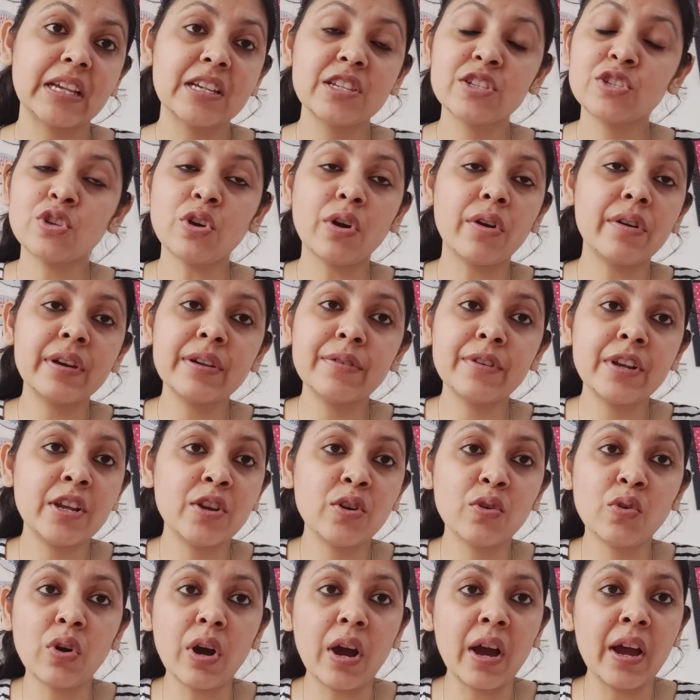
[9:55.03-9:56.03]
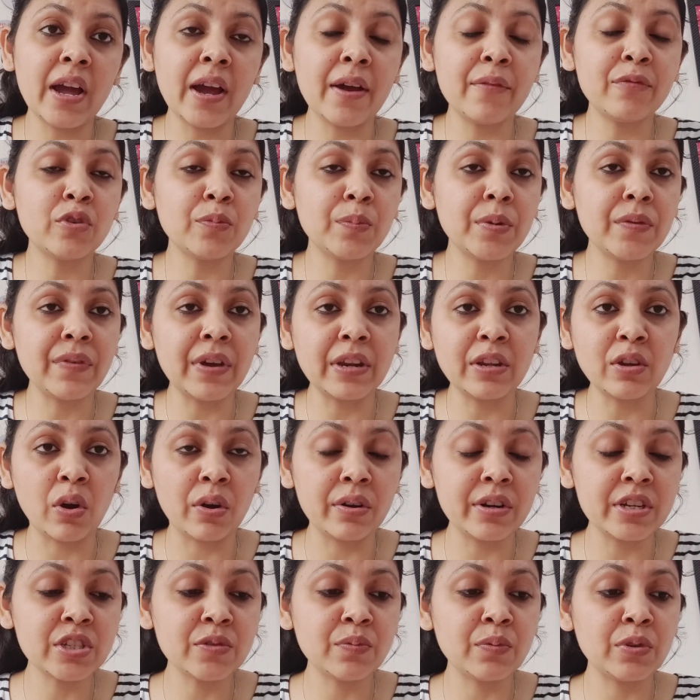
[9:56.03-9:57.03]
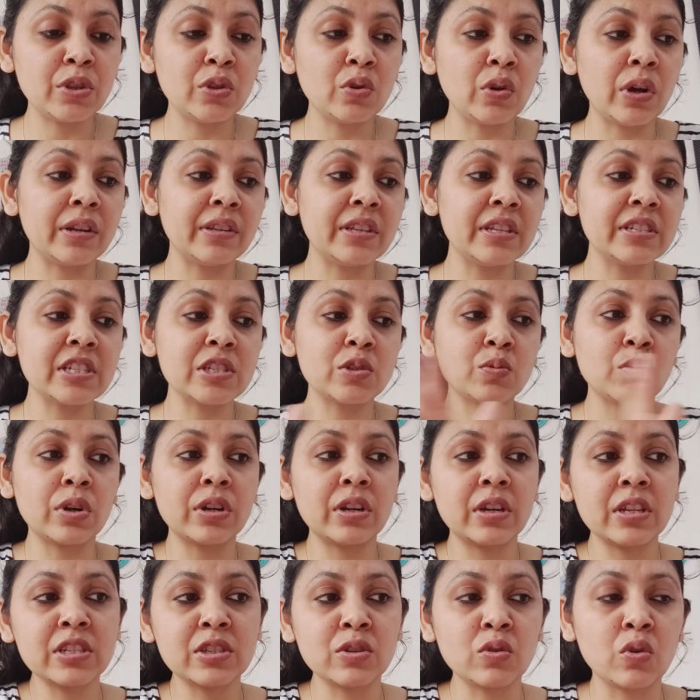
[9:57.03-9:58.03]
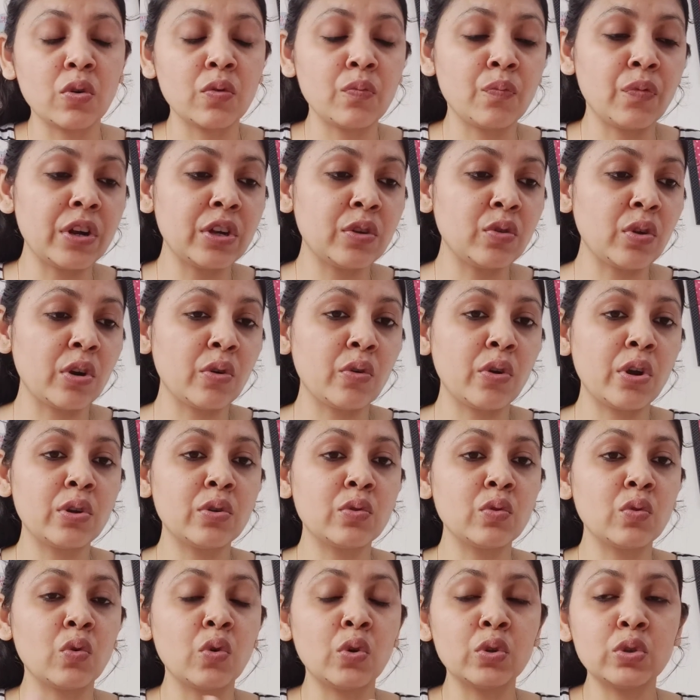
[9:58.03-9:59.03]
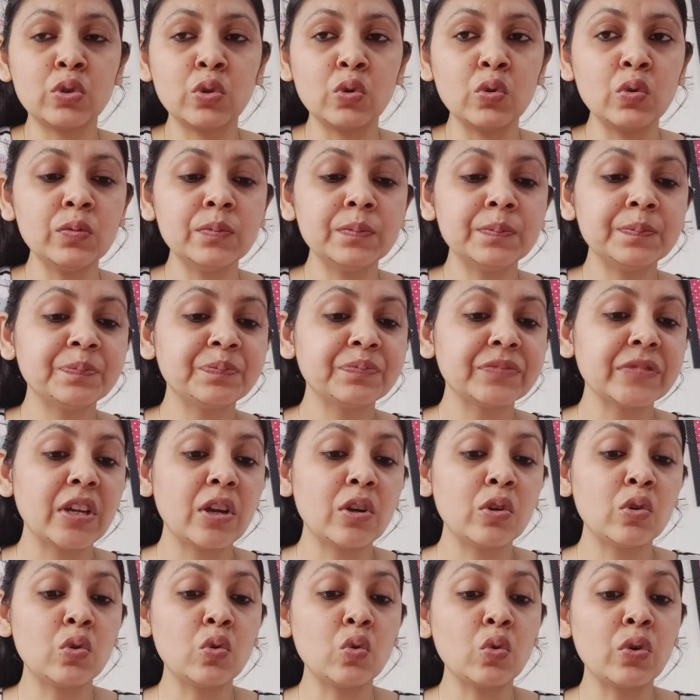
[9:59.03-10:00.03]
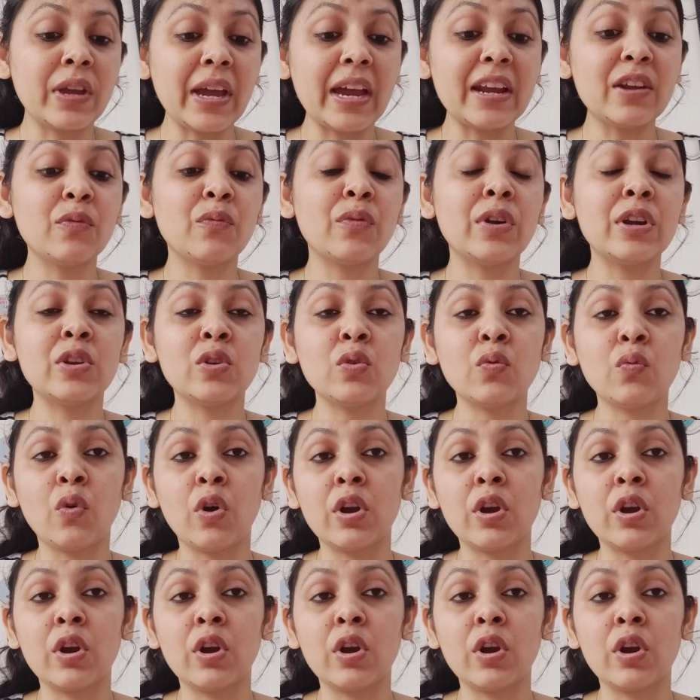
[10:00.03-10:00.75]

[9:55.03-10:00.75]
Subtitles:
Sorry, Leo, I have to be very honest with you, and this is what you are going to go through to get what you